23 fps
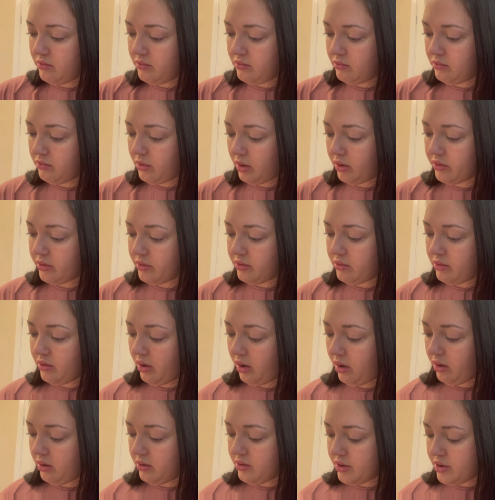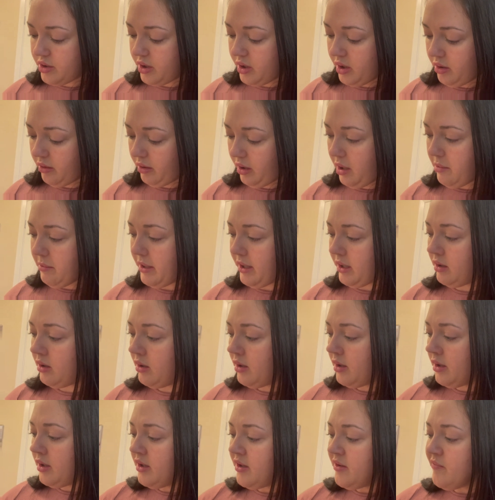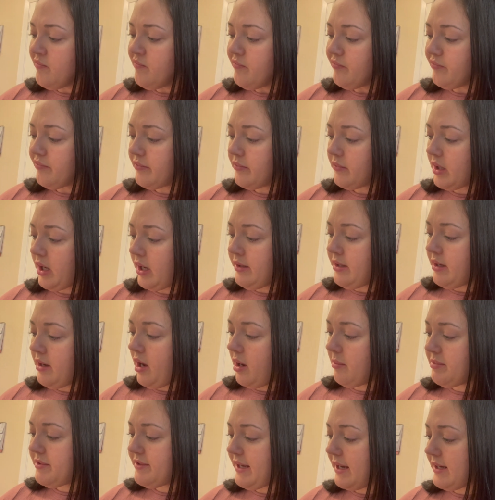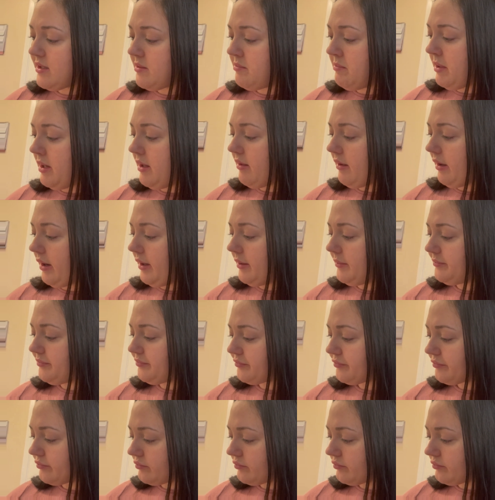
whatnot, you know what I mean? And it upsets me that